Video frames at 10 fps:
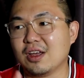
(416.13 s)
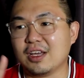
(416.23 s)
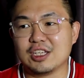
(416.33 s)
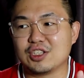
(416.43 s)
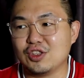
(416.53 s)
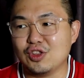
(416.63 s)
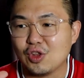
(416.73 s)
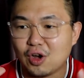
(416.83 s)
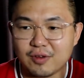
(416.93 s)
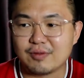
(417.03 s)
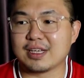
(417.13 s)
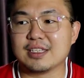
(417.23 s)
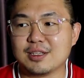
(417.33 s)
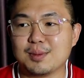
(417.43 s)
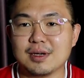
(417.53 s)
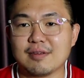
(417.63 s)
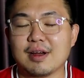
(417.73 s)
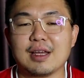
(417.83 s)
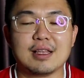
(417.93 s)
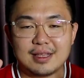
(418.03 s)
it's not sensible, right?